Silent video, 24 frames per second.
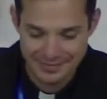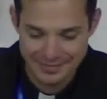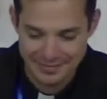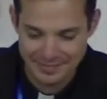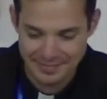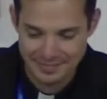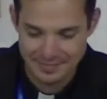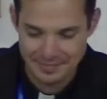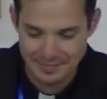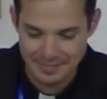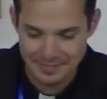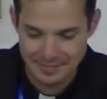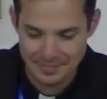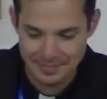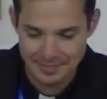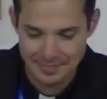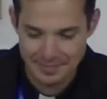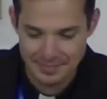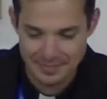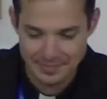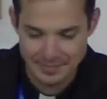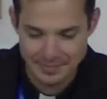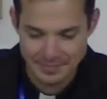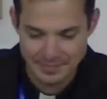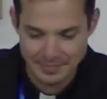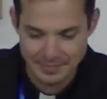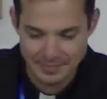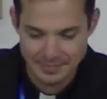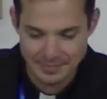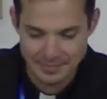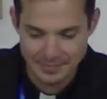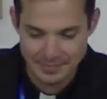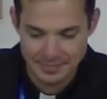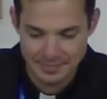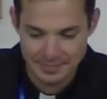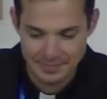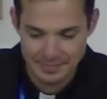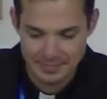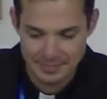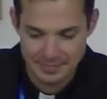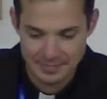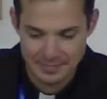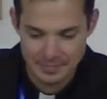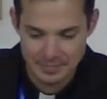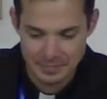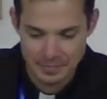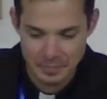No one is speaking in this clip.